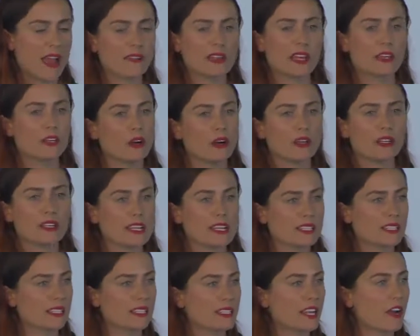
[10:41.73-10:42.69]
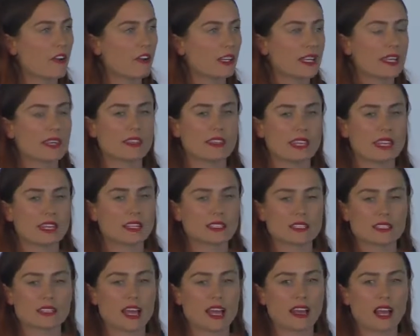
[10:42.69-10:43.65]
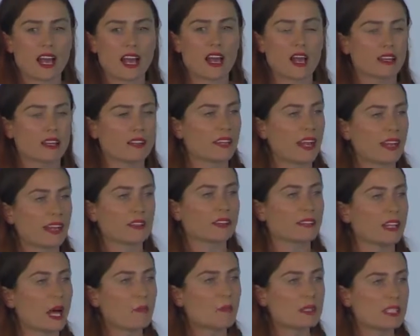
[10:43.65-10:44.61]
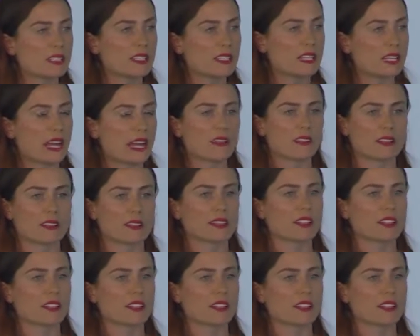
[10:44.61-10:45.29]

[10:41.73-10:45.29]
and they're not necessarily things that are lumped together.